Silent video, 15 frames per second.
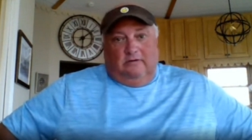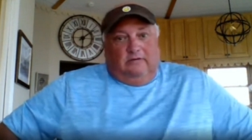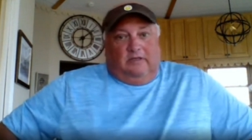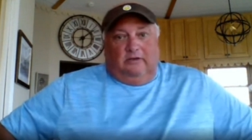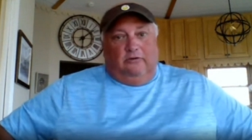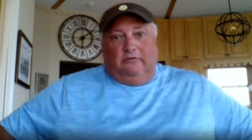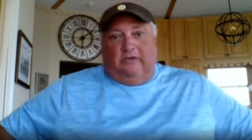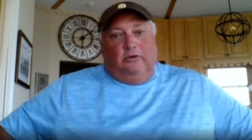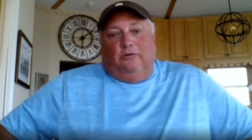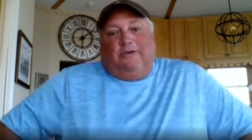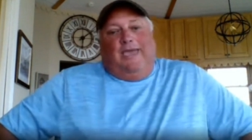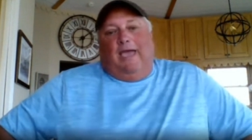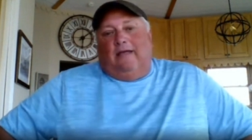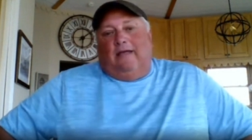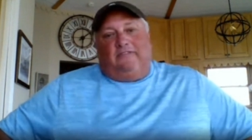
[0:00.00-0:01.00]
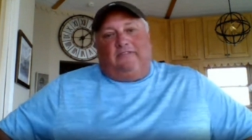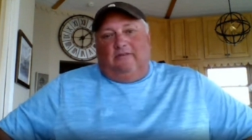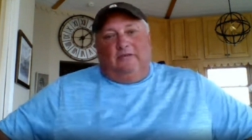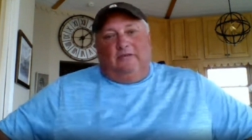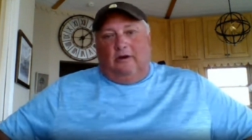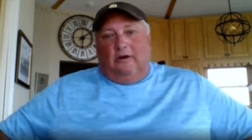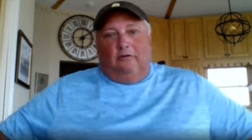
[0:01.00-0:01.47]
you, you can't,
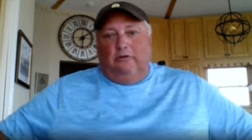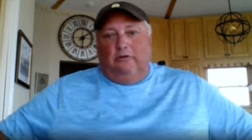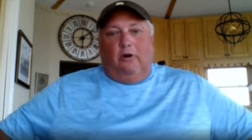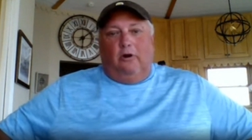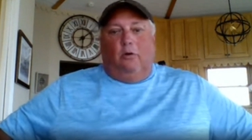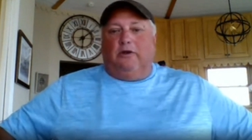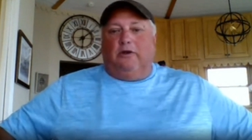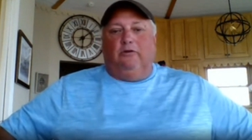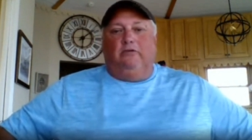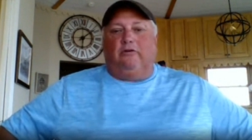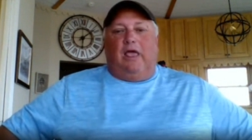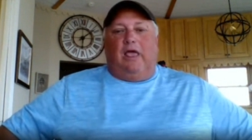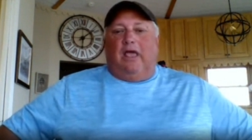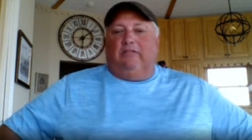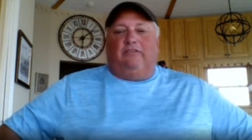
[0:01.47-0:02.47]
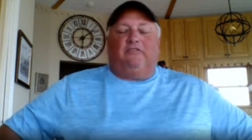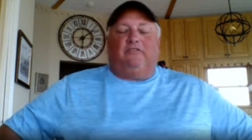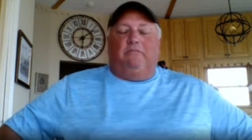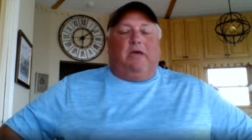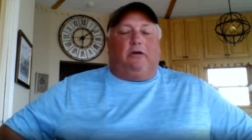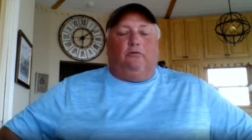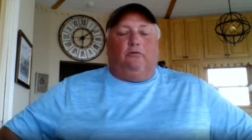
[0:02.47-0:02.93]
you know, you know when you got it doesn't
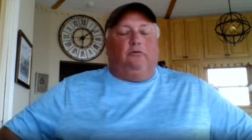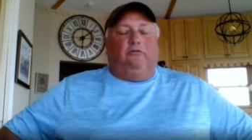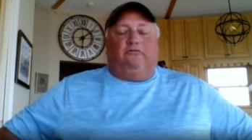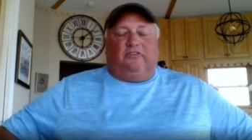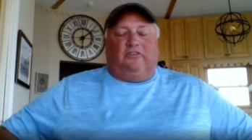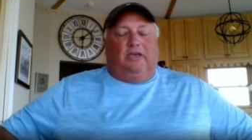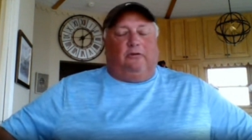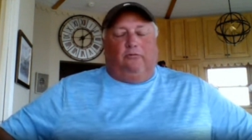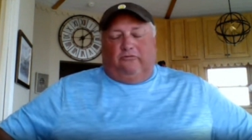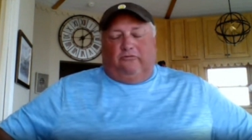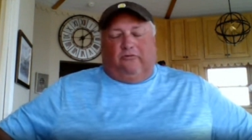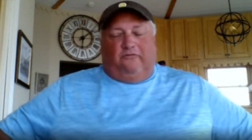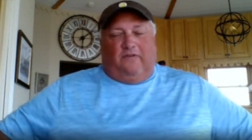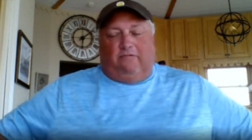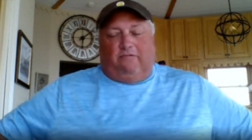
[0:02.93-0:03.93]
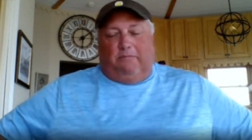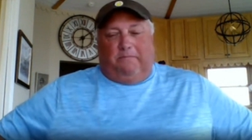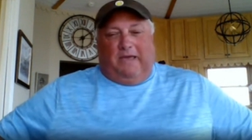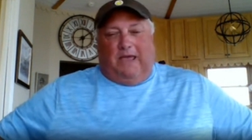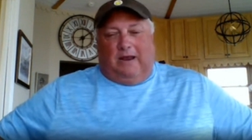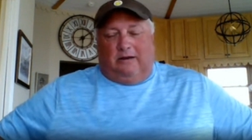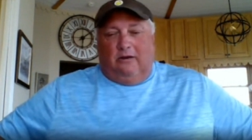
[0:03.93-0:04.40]
matter who you see and who's your favorite
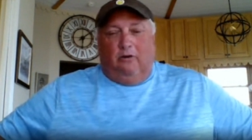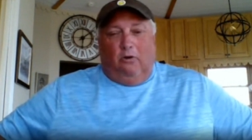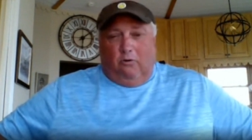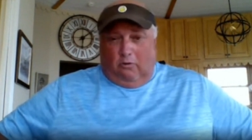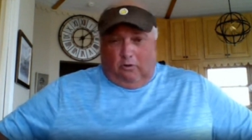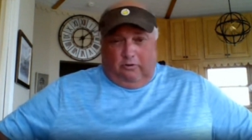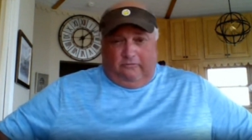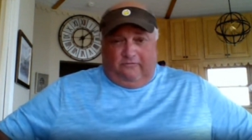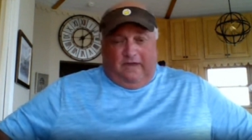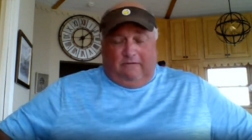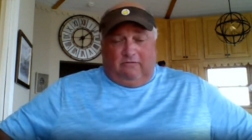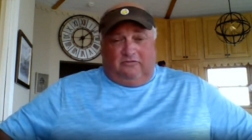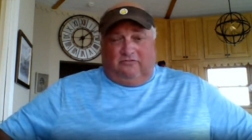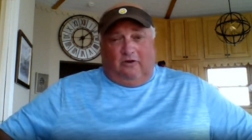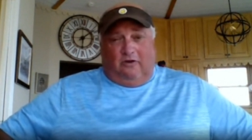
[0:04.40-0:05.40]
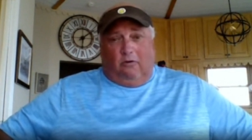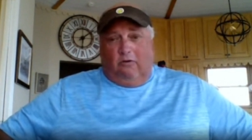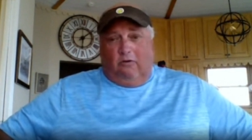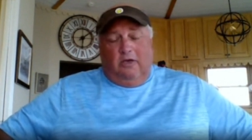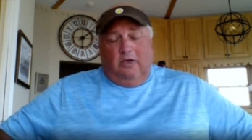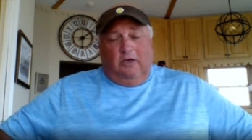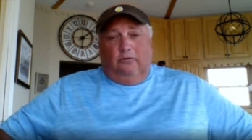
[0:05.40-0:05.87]
band or your favorite
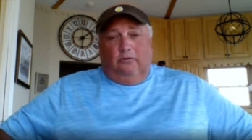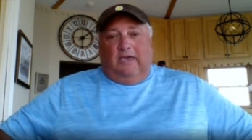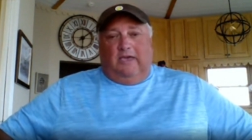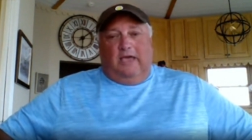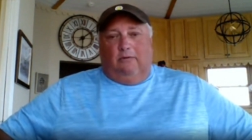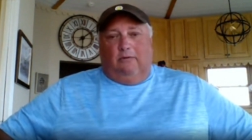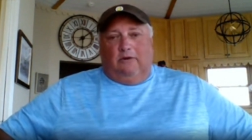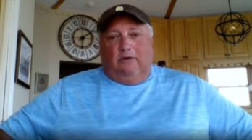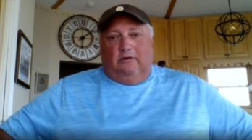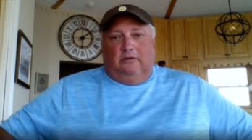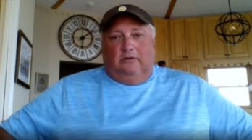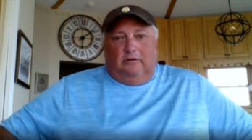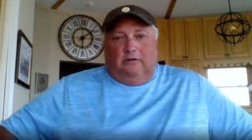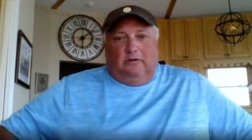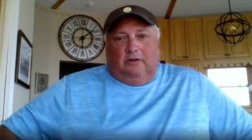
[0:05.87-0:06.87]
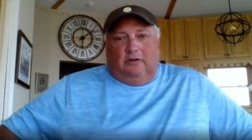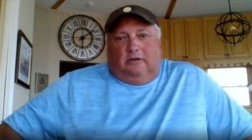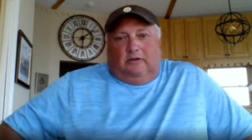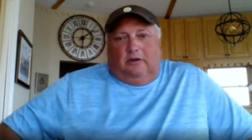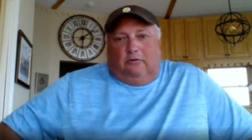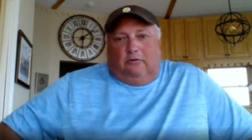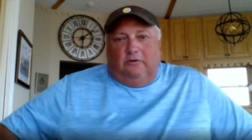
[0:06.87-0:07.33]
show, you can't when
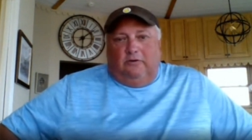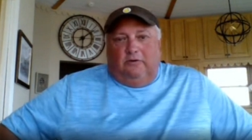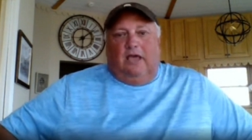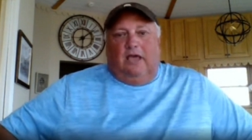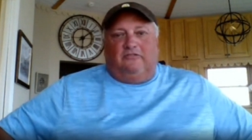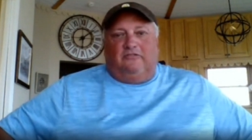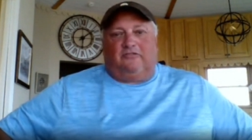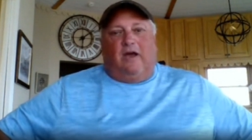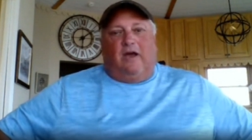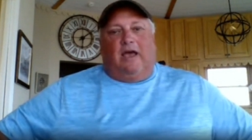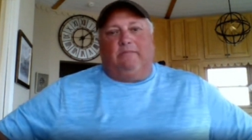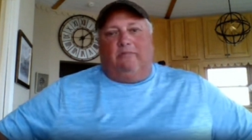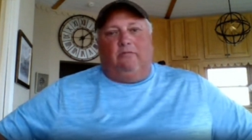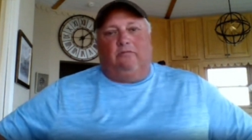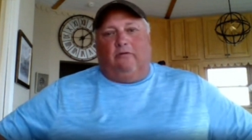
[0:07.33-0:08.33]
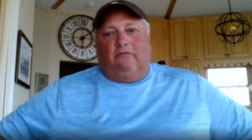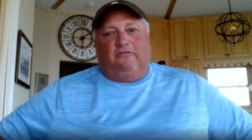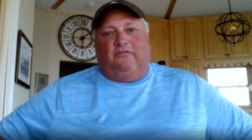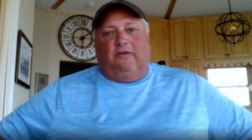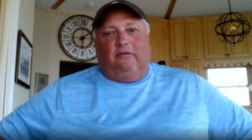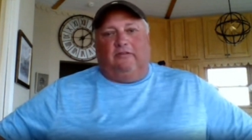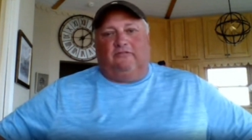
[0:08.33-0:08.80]
you know you can't describe those
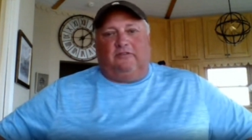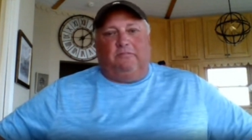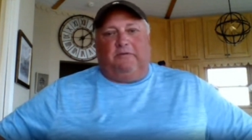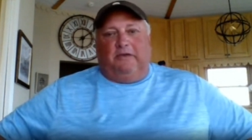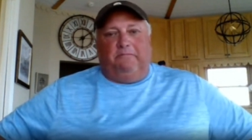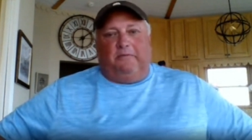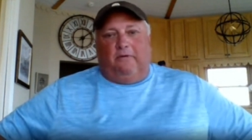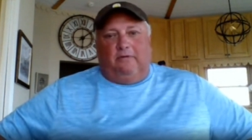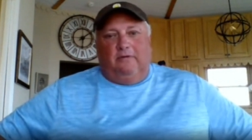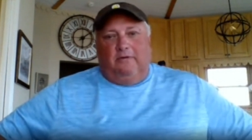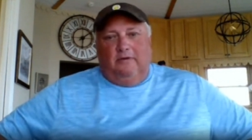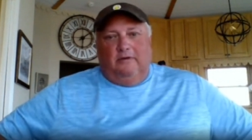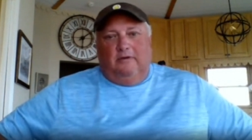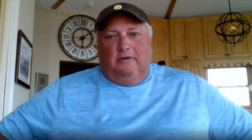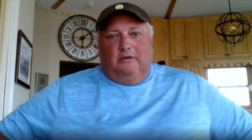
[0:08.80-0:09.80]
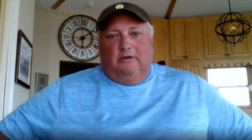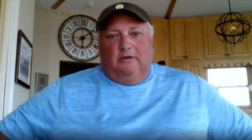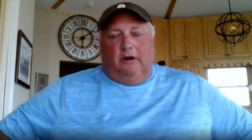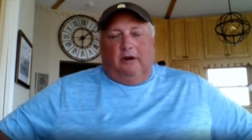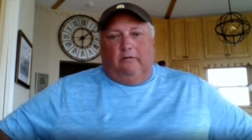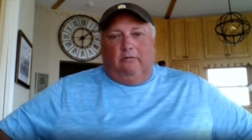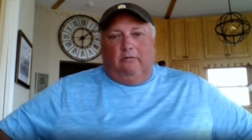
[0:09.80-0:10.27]
feelings to people, you
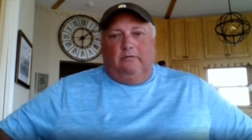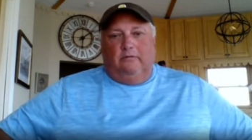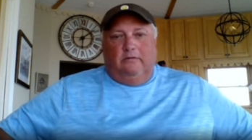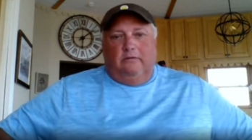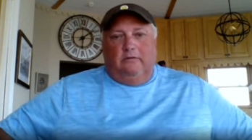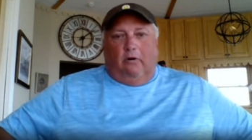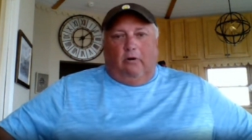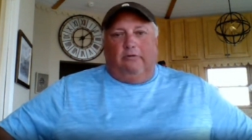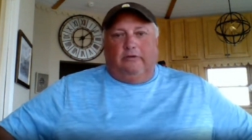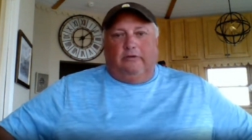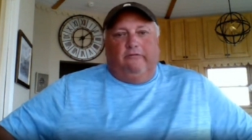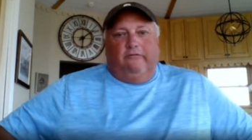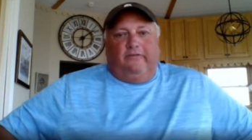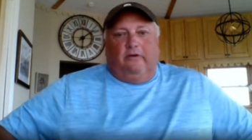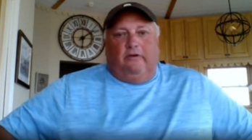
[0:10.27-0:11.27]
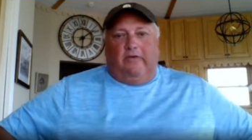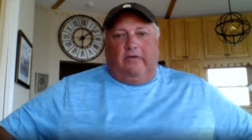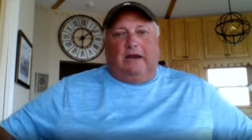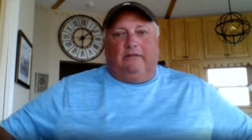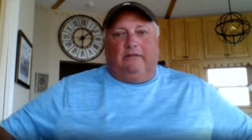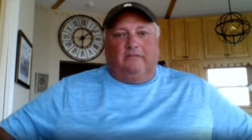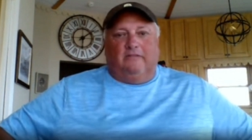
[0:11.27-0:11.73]
know, only you feel
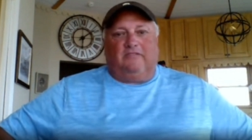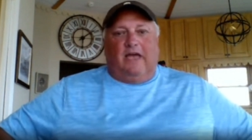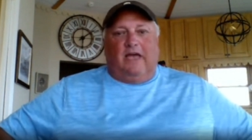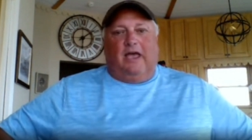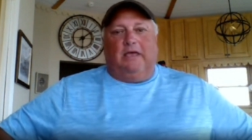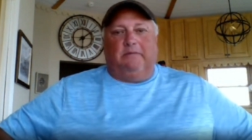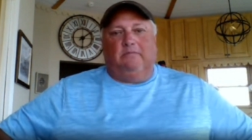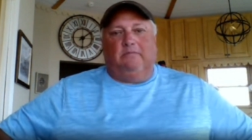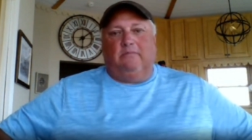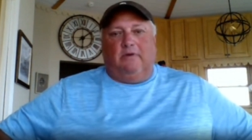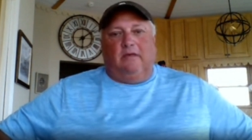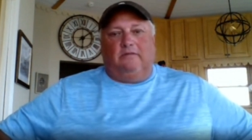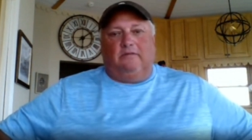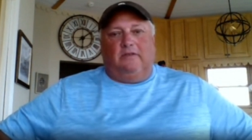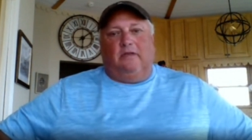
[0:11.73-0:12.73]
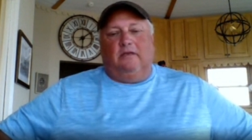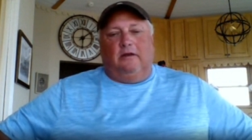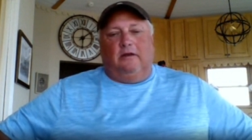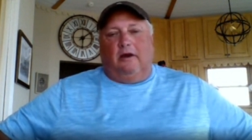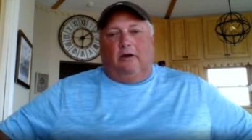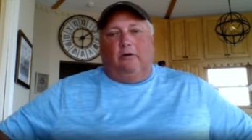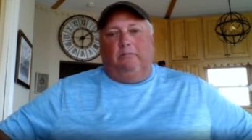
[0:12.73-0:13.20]
that at the time, and
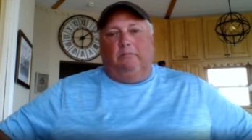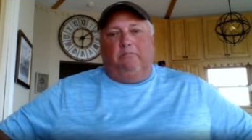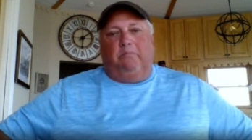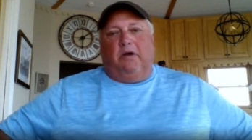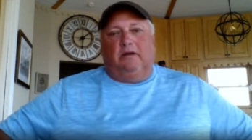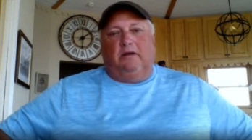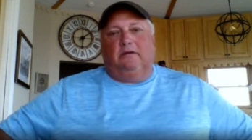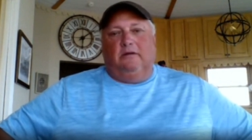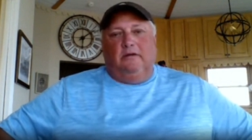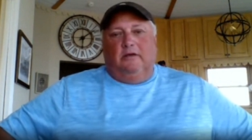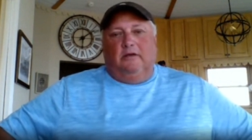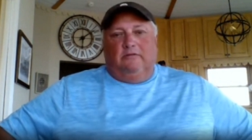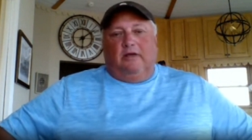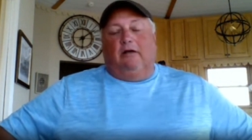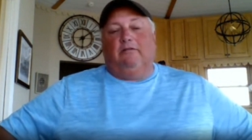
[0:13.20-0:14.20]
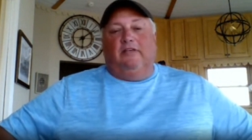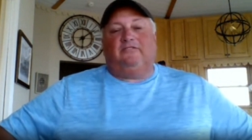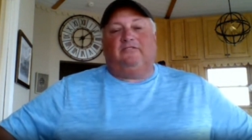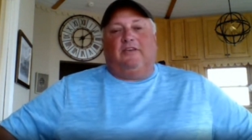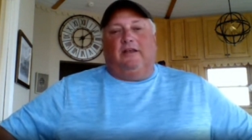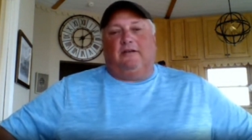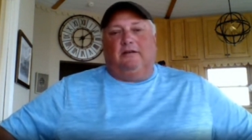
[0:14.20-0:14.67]
you know, but they'll
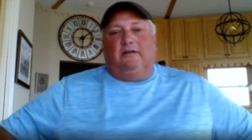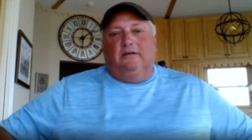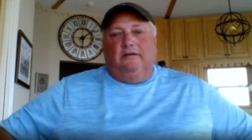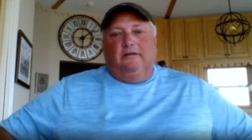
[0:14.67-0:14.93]
listen,